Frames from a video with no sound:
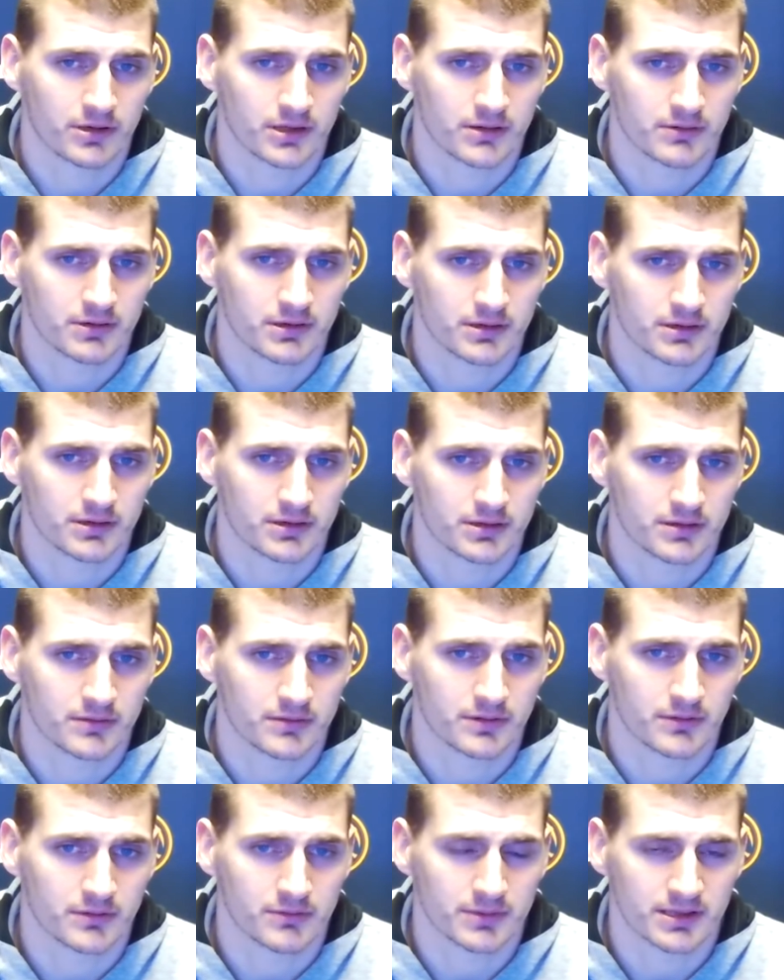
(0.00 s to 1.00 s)
we
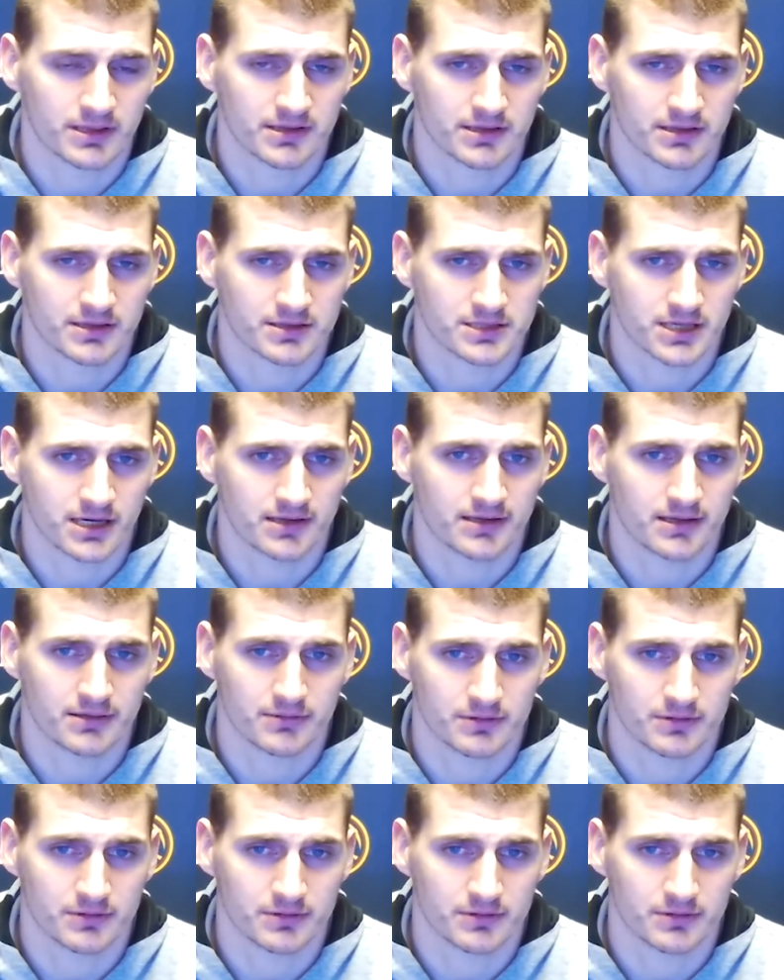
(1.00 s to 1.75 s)
were missing shots,